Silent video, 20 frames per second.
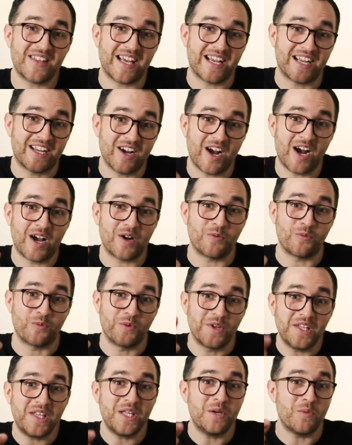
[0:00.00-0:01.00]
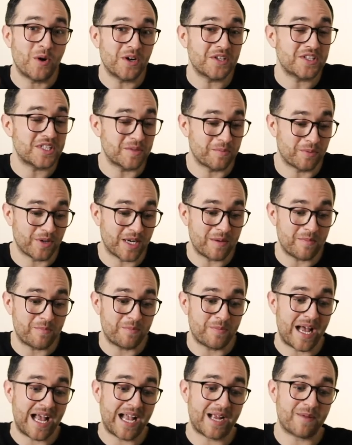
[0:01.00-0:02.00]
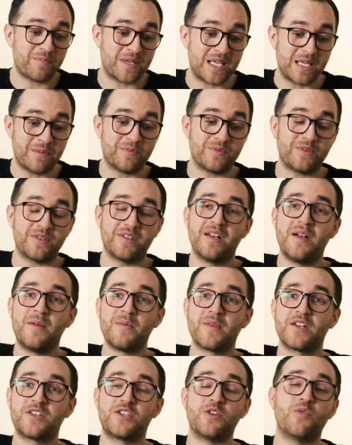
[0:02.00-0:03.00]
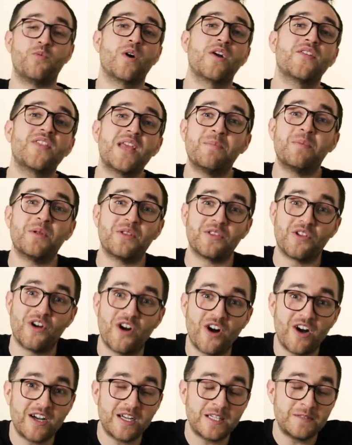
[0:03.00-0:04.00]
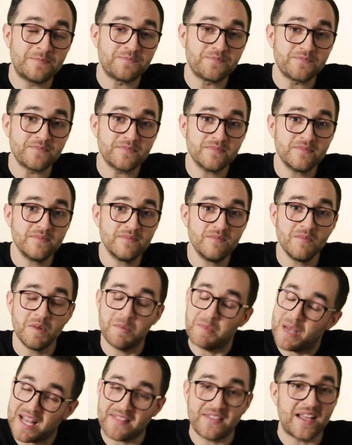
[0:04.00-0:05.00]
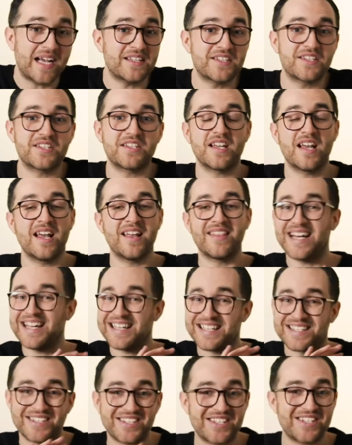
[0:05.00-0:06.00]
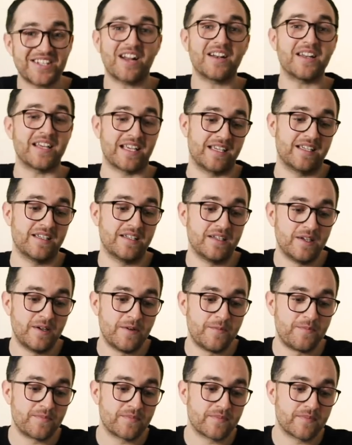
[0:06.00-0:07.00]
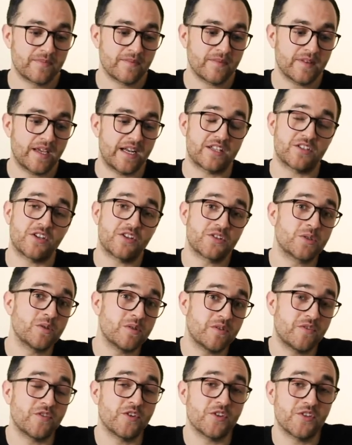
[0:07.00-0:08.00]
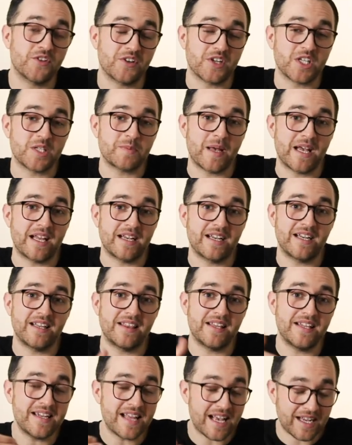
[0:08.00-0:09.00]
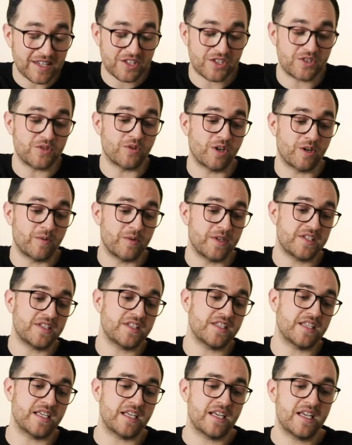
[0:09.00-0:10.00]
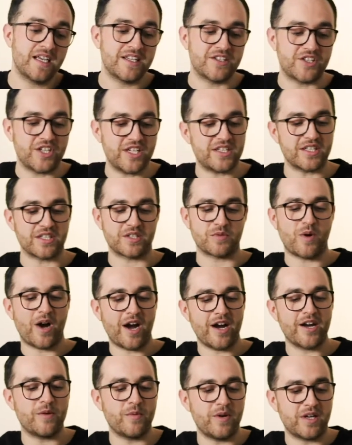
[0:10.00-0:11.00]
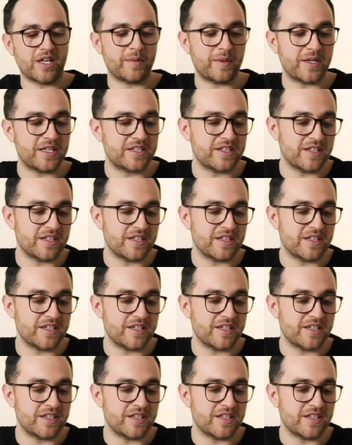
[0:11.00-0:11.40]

that God really wants to bring back people to where they belong, man, that's, that is stunning. And it's also further expanded in the next story we see. Jesus, why are you welcoming